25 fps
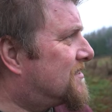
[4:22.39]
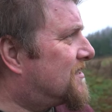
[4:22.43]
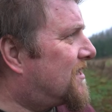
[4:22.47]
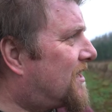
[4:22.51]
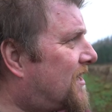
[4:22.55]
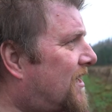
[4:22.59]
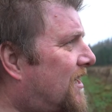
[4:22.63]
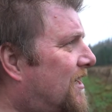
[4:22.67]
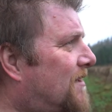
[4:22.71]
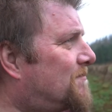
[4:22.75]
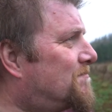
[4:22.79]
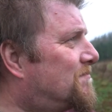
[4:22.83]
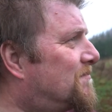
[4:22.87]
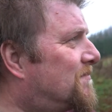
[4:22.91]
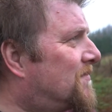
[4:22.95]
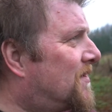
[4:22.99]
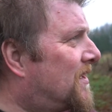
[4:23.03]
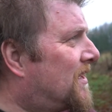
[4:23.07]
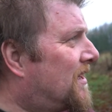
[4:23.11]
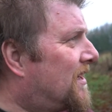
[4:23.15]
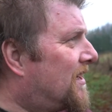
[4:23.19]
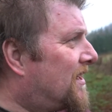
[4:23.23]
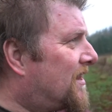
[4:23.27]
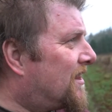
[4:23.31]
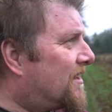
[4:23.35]

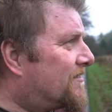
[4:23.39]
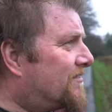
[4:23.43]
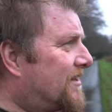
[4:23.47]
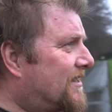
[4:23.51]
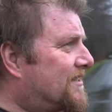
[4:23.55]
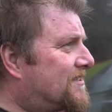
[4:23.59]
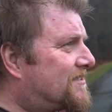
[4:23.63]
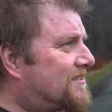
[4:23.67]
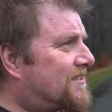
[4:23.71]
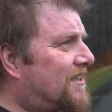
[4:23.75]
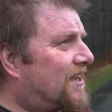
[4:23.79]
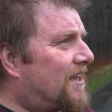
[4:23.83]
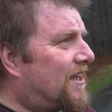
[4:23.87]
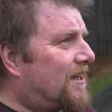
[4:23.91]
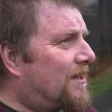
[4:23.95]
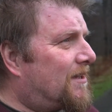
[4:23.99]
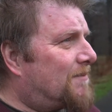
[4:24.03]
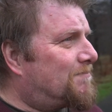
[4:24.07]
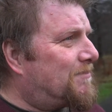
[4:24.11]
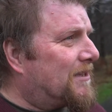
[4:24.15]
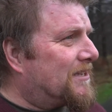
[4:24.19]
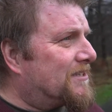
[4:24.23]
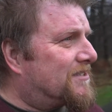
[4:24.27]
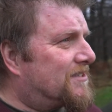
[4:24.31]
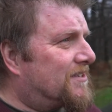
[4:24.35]
There is
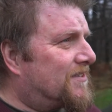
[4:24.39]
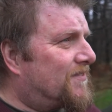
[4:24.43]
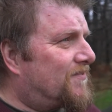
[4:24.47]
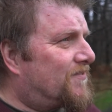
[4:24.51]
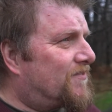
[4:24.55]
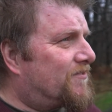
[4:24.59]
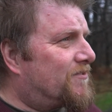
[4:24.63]
bits of